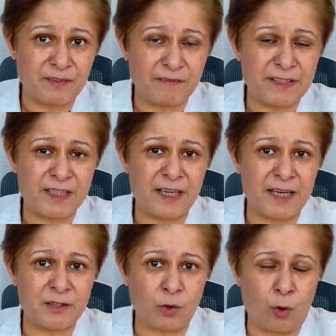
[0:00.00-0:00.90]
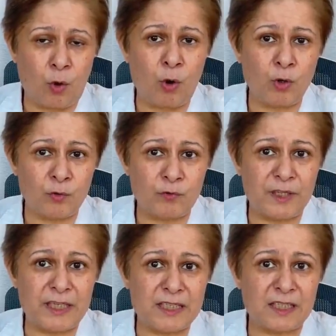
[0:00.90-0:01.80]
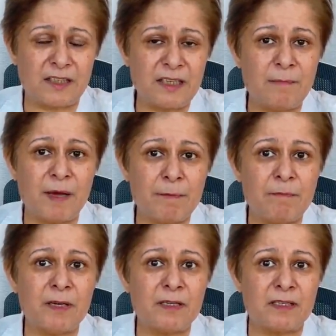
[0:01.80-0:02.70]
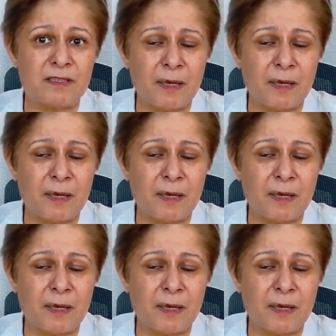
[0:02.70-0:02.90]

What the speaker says: which has all of these 3 members